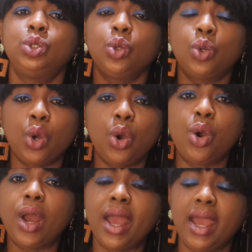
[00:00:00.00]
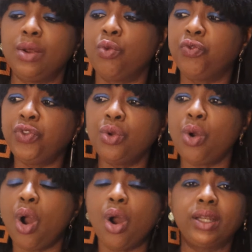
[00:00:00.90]
to go and
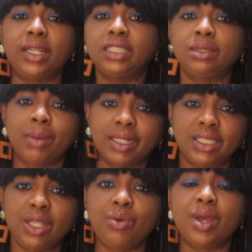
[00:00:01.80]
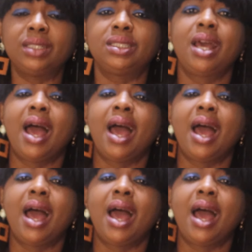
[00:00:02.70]
view all these materials,